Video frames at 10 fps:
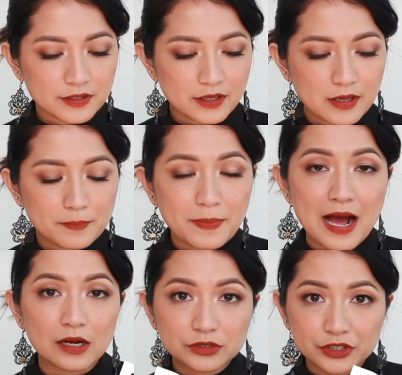the
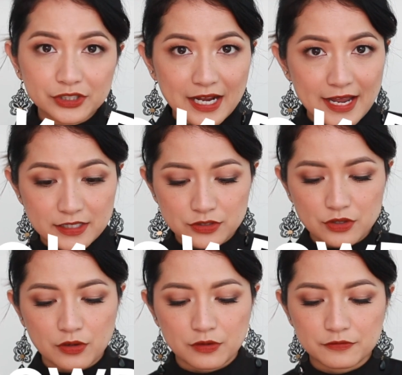powder kind
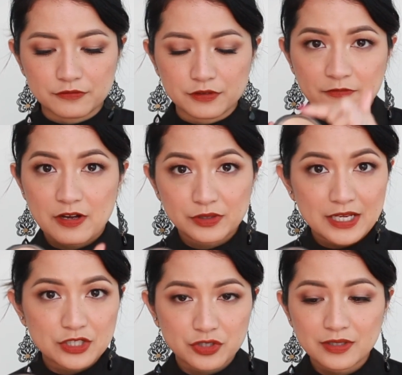of
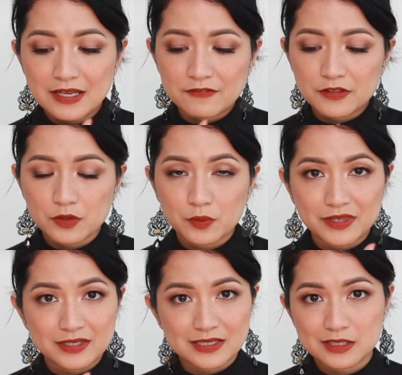foundation. Even though
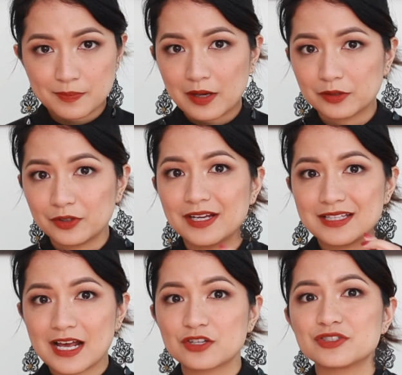this is powder,
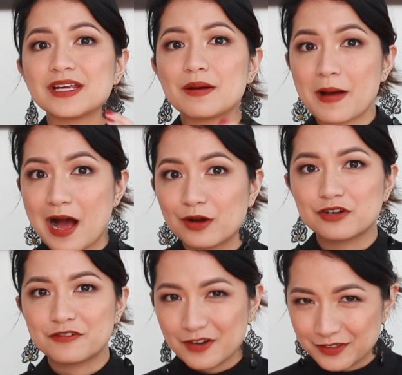it's actually a
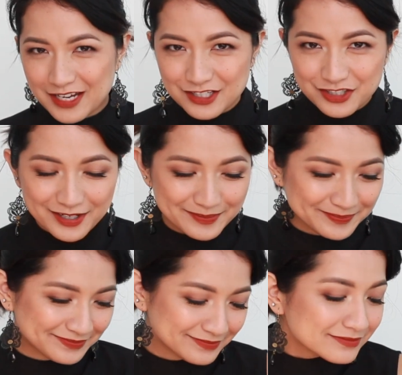powder foundation.
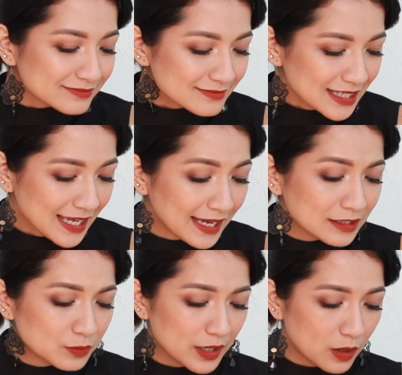
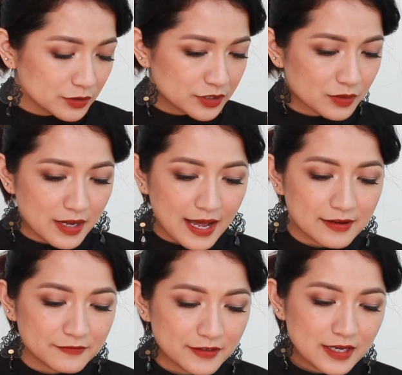And we also
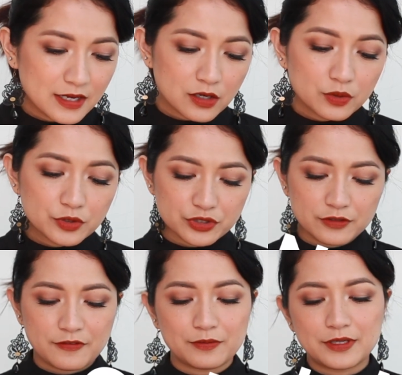have
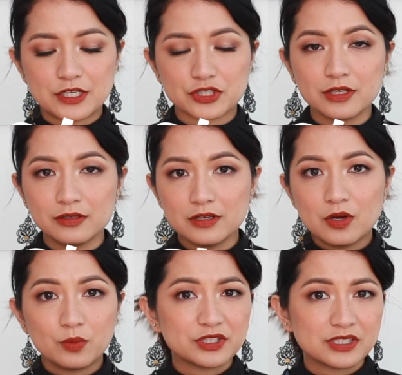cushion foundation,
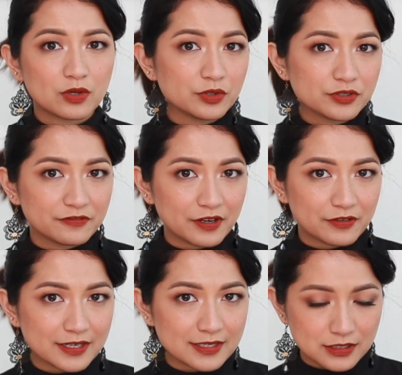which is also
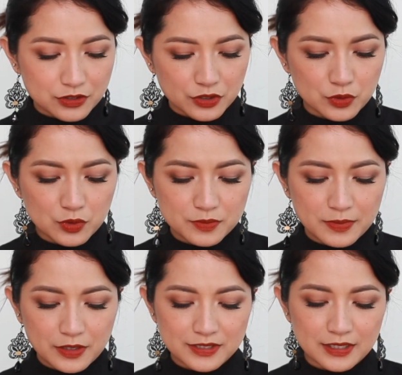very easy to use
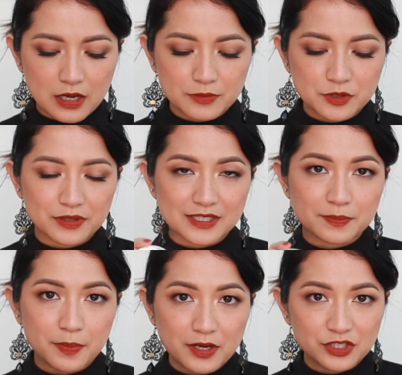because it comes with a
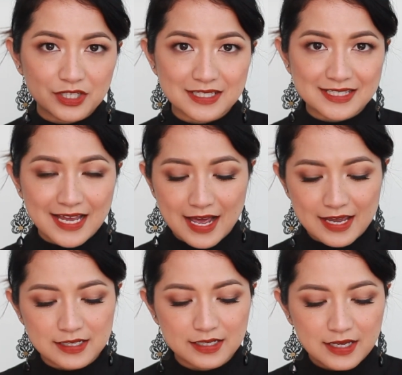sponge
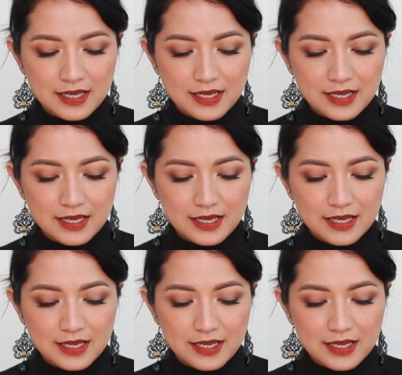inside